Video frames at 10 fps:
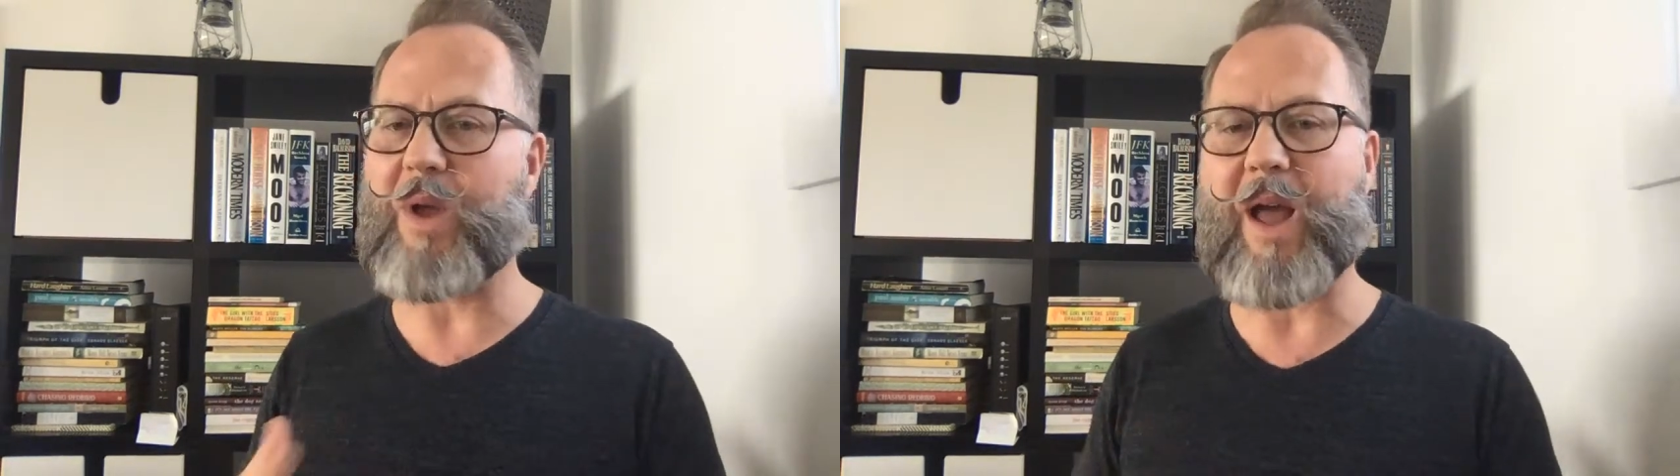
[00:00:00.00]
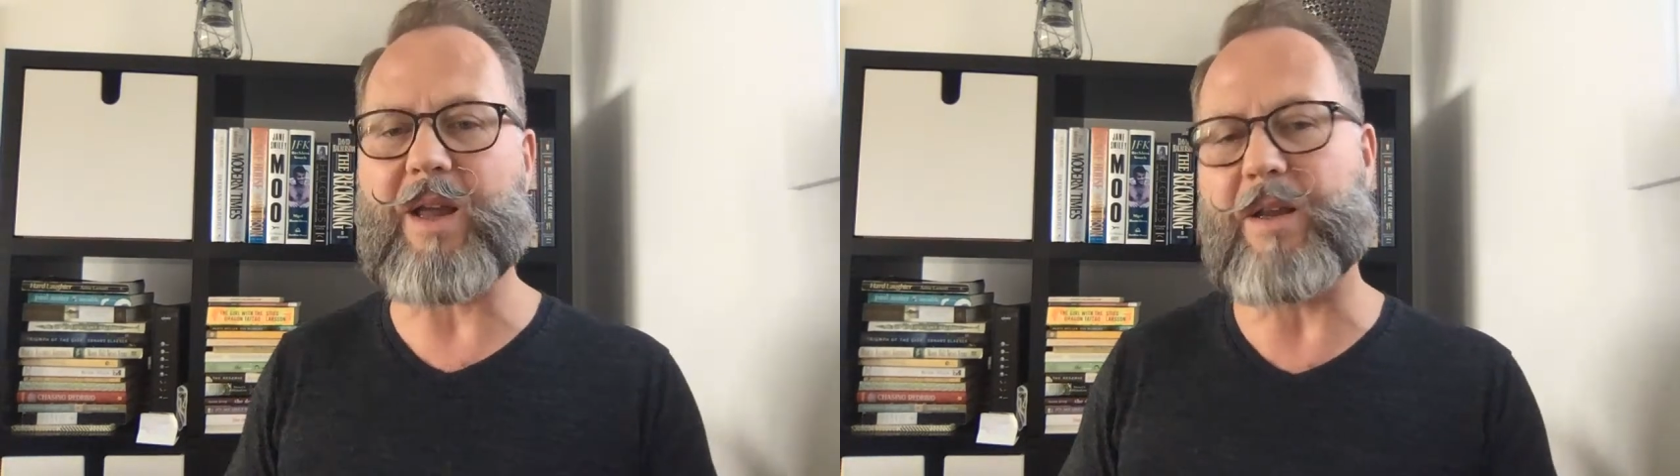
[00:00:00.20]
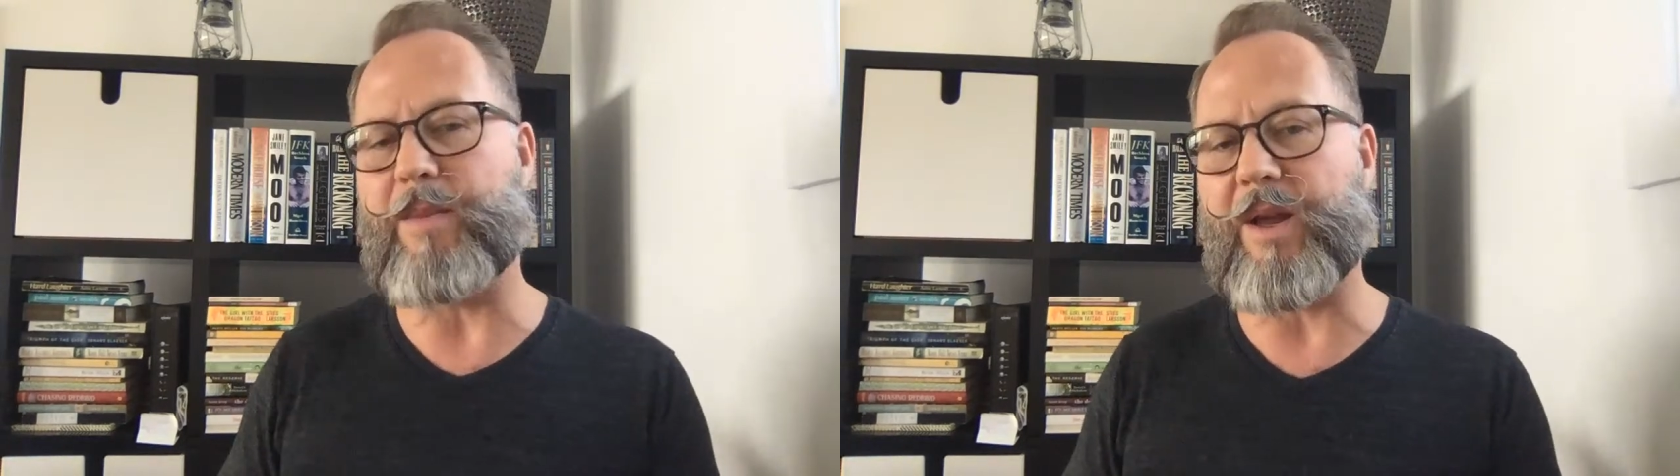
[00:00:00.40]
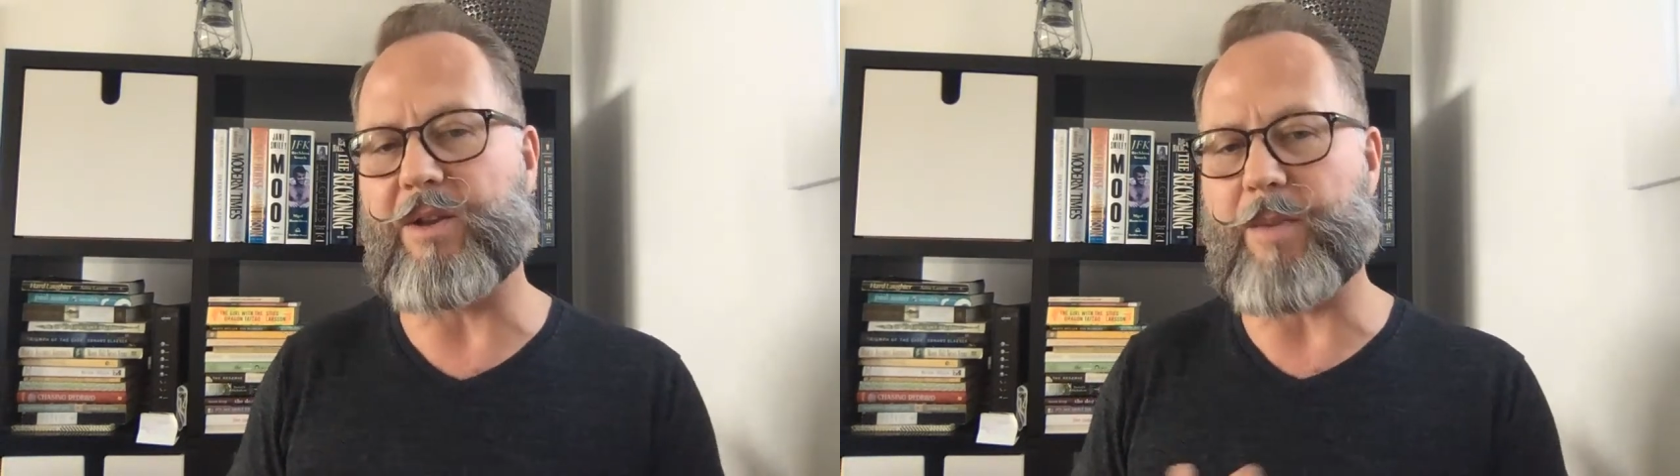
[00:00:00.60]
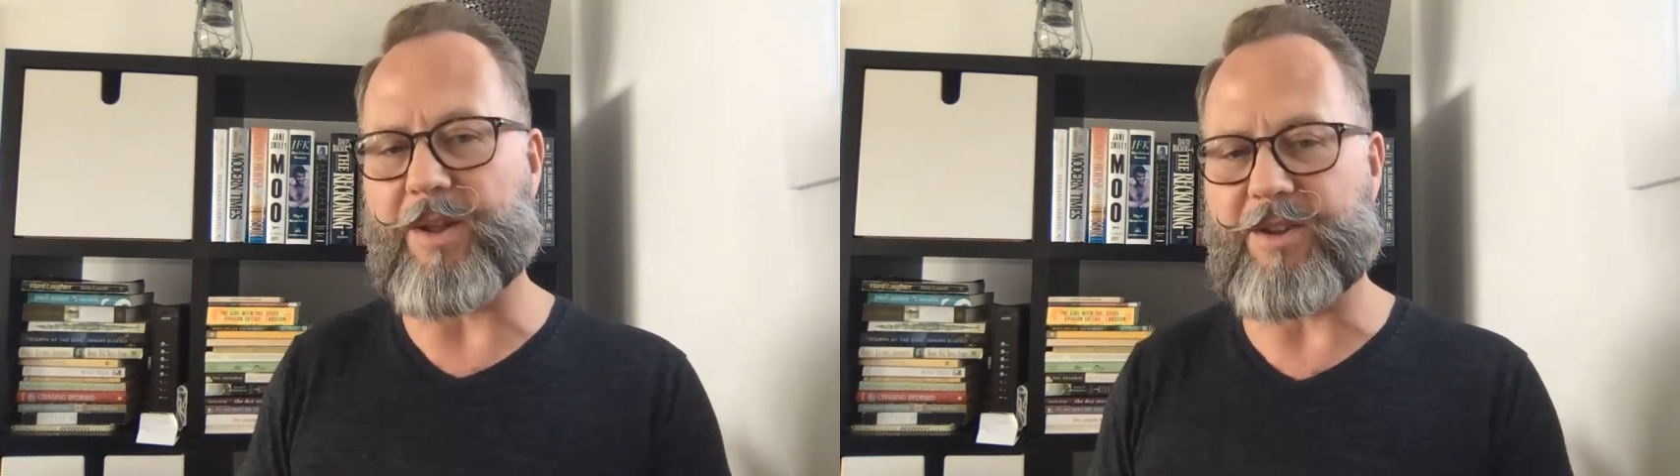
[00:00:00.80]
kind am I
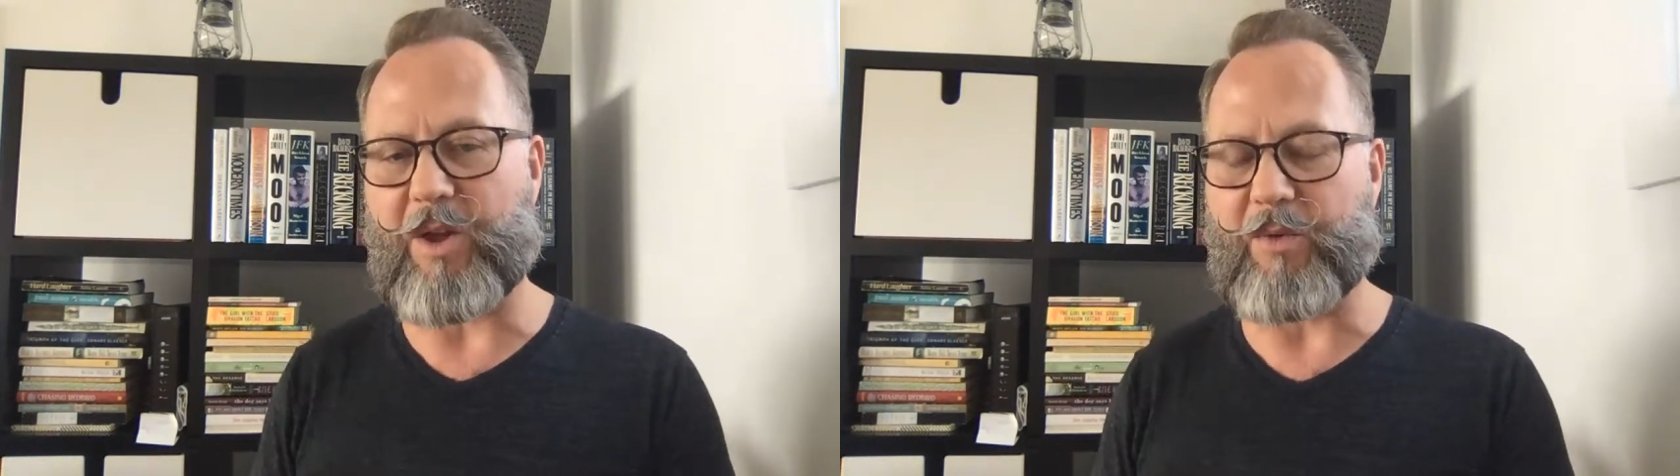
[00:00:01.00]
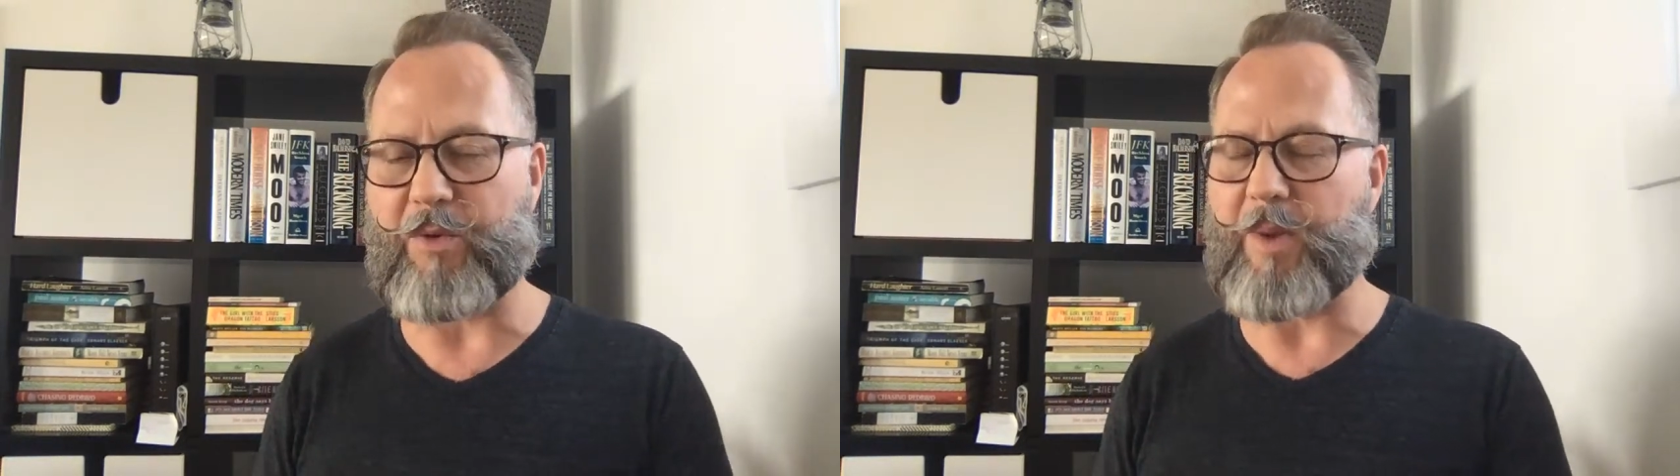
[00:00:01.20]
to myself?